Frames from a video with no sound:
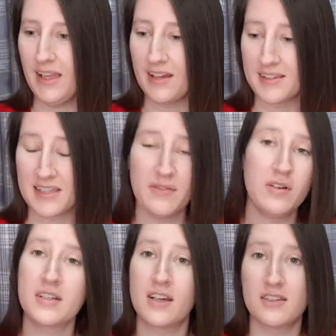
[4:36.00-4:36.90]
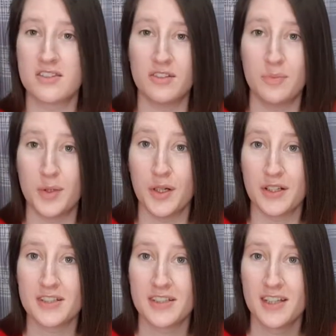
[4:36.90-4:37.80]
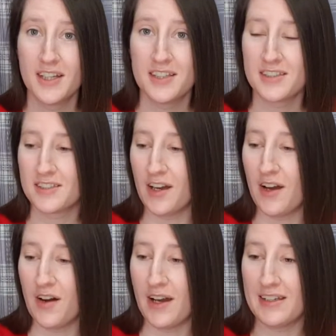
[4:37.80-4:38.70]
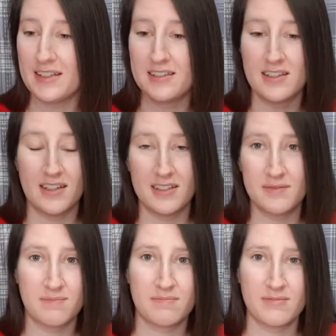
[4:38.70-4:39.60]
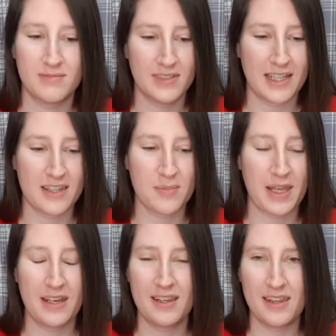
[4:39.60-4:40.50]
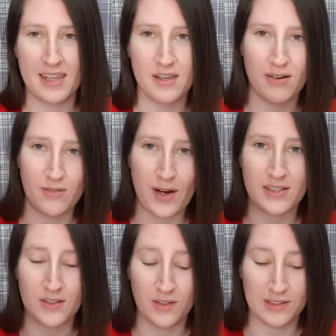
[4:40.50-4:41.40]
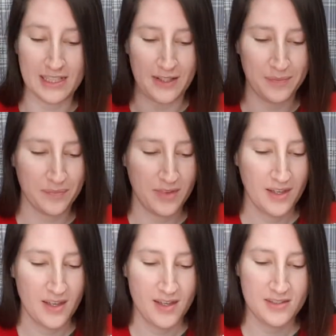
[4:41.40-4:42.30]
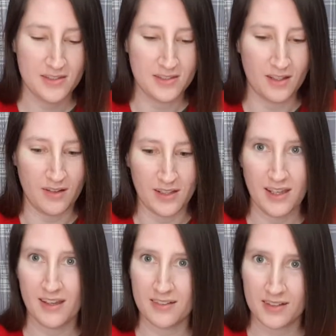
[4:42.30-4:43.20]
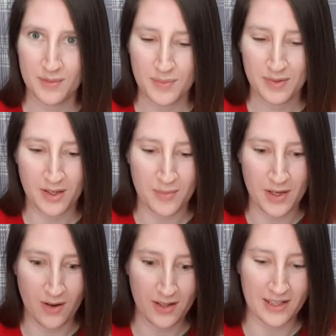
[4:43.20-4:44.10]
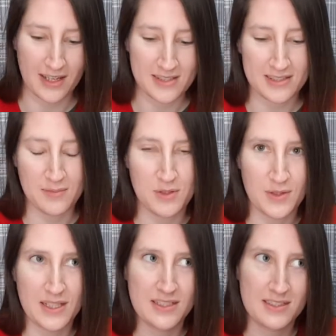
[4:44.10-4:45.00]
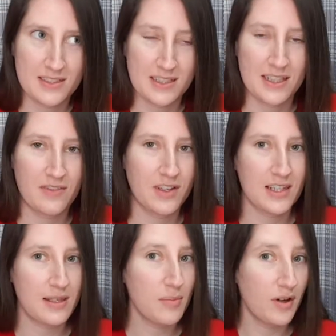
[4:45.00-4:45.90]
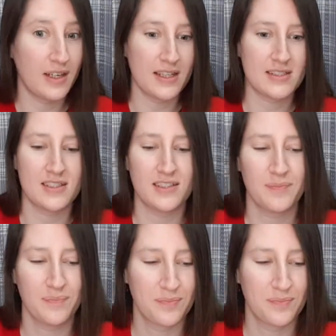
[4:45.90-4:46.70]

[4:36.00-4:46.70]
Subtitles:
because I've already got stuff booked. So I need to, at the beginning of the year, I write it all down. So yeah, I've got to be organised because I'm doing significantly more next year.